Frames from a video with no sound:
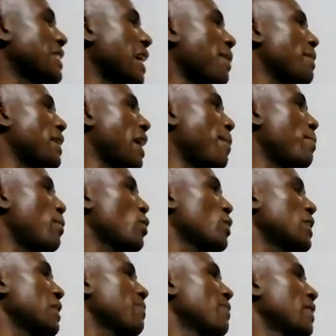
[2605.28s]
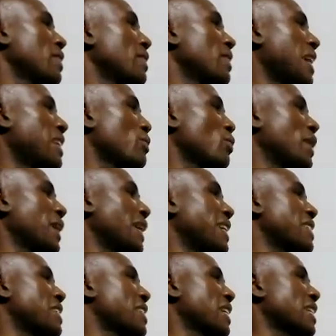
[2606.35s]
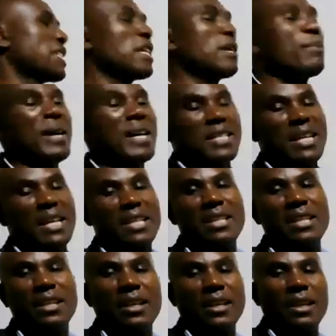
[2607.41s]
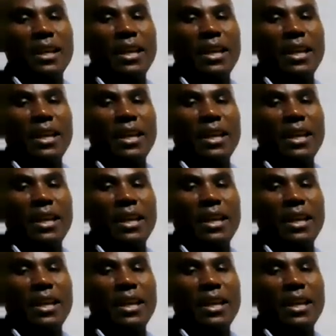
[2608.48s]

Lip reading: examiner put that we had 60%